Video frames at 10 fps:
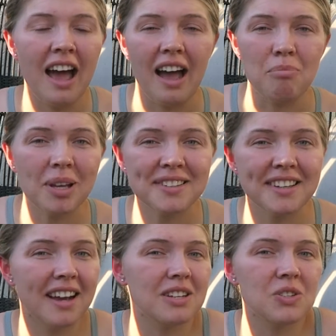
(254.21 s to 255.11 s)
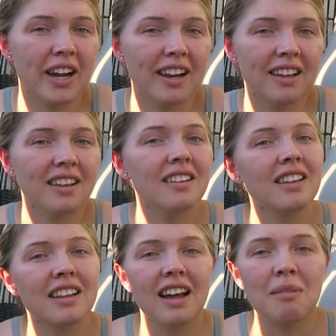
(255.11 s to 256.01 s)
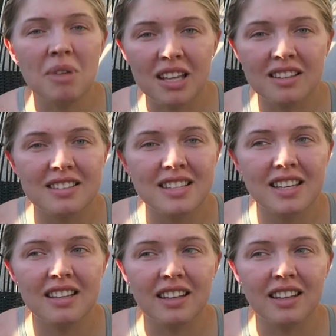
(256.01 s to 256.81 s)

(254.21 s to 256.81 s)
I picked it, I dried it, and I made the tea.